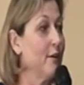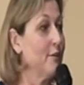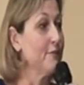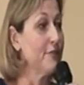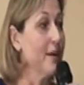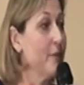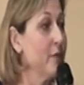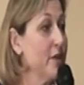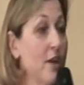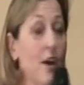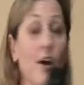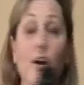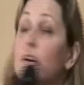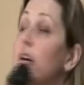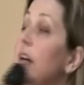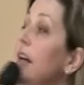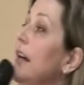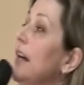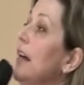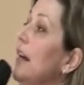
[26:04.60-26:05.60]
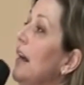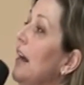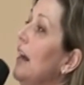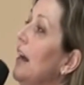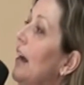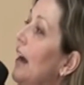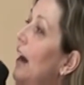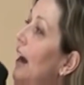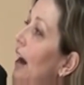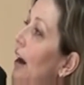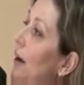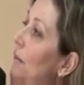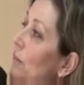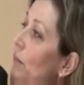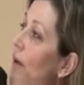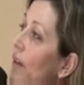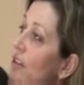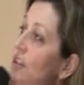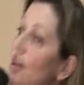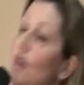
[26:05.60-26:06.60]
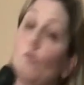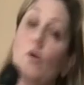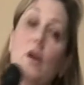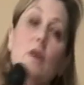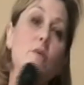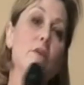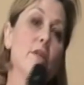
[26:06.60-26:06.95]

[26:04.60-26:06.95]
and off they would go. By the time we